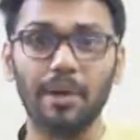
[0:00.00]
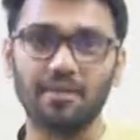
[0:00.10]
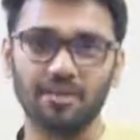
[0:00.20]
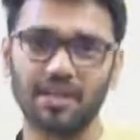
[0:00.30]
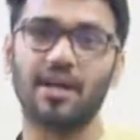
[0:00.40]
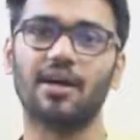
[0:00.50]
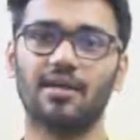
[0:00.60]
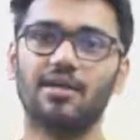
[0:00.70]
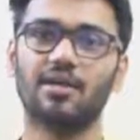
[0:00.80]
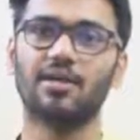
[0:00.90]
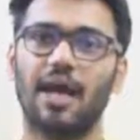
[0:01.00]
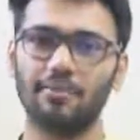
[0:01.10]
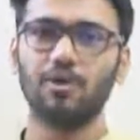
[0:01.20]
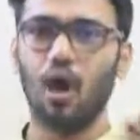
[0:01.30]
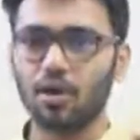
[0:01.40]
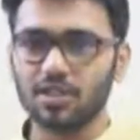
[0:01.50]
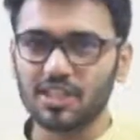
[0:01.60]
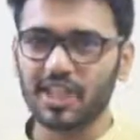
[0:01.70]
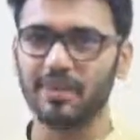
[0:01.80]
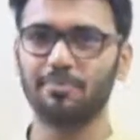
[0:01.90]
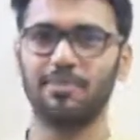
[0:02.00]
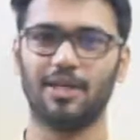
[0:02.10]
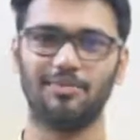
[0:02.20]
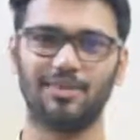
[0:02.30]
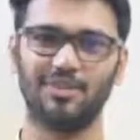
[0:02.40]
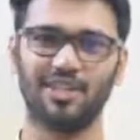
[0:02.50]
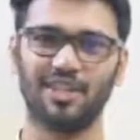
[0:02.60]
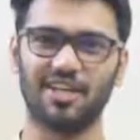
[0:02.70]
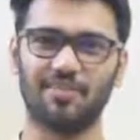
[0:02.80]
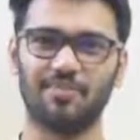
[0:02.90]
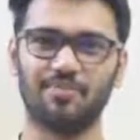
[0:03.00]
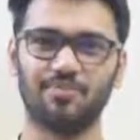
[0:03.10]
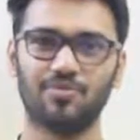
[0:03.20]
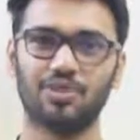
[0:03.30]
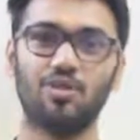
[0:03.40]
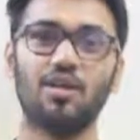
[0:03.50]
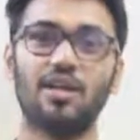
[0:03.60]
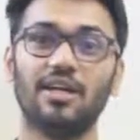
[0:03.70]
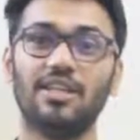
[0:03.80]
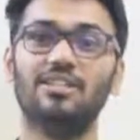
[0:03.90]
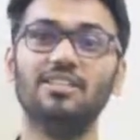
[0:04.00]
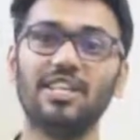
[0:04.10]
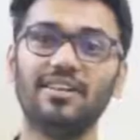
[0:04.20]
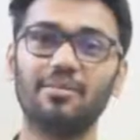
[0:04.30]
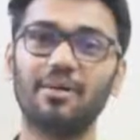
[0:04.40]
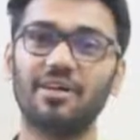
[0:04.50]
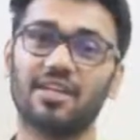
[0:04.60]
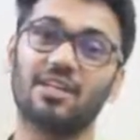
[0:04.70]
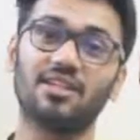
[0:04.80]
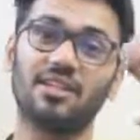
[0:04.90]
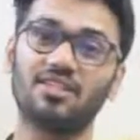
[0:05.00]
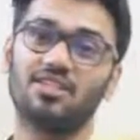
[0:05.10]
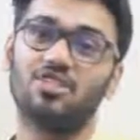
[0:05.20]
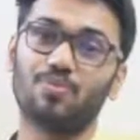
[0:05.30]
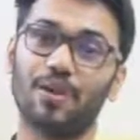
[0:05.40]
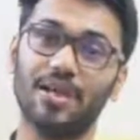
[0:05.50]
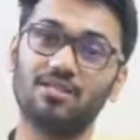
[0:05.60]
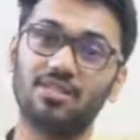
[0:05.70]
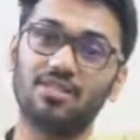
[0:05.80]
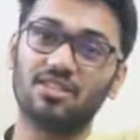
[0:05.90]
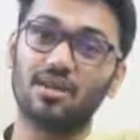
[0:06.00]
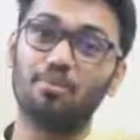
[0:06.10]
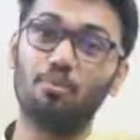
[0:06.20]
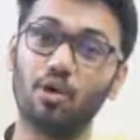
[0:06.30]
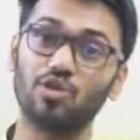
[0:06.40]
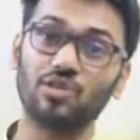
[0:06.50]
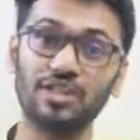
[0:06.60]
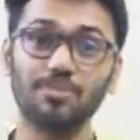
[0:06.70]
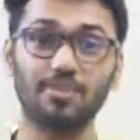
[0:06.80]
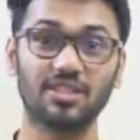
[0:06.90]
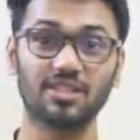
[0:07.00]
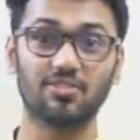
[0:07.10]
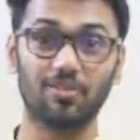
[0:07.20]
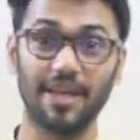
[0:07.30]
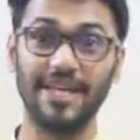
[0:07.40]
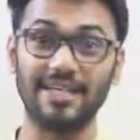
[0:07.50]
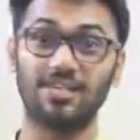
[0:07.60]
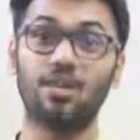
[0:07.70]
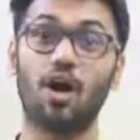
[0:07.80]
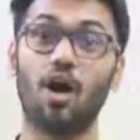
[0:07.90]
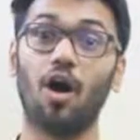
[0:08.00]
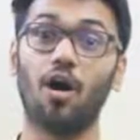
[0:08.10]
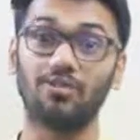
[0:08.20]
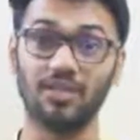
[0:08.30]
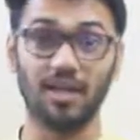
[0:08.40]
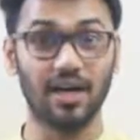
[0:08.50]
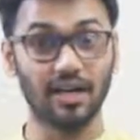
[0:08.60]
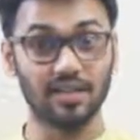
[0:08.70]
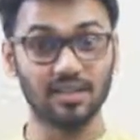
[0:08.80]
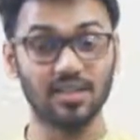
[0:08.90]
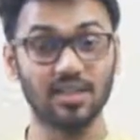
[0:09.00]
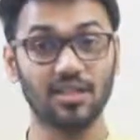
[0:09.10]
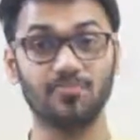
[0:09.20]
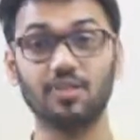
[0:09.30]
Have you heard the name America? So it's near America. There is this place. This is the most deepest place of the earth, and this is known